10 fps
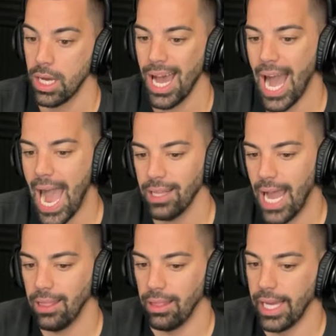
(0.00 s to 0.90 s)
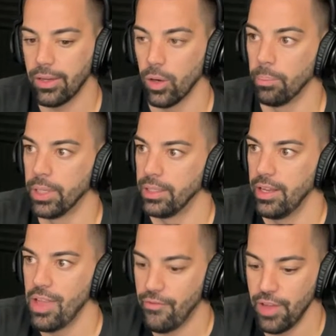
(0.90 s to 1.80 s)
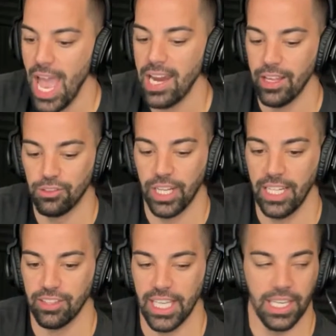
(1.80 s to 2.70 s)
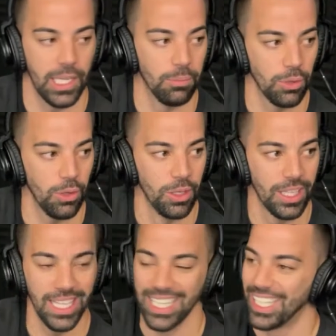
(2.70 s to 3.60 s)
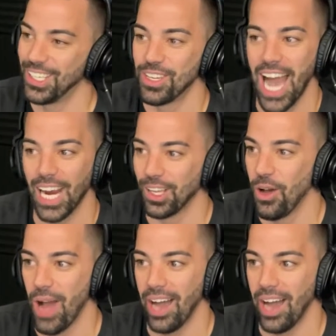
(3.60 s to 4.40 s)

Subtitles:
I like him, but if you had a chance to get Kimbrel, you got to go out